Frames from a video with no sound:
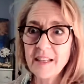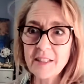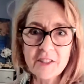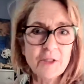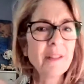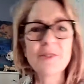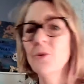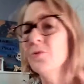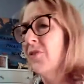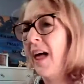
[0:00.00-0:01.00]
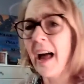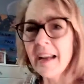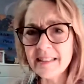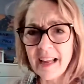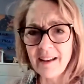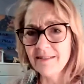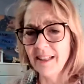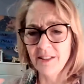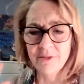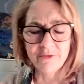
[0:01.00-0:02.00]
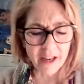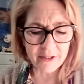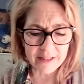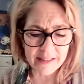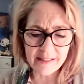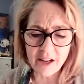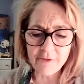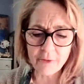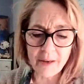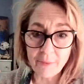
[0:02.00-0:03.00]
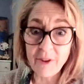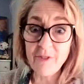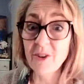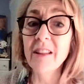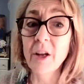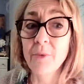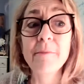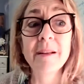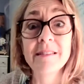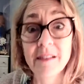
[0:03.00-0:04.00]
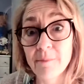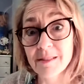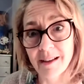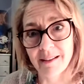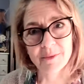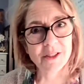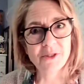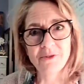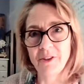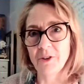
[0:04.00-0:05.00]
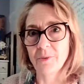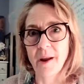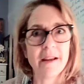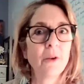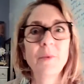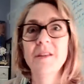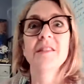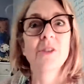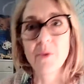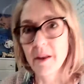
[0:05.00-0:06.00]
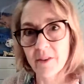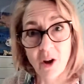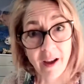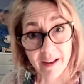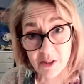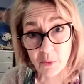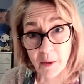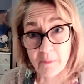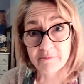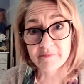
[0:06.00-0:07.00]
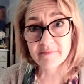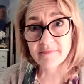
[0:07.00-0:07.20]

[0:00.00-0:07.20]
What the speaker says: especially with this whole lockdown and the virus stuff, we feel like we've been dumped on with 2 feet of rain and we just don't even know how to swim.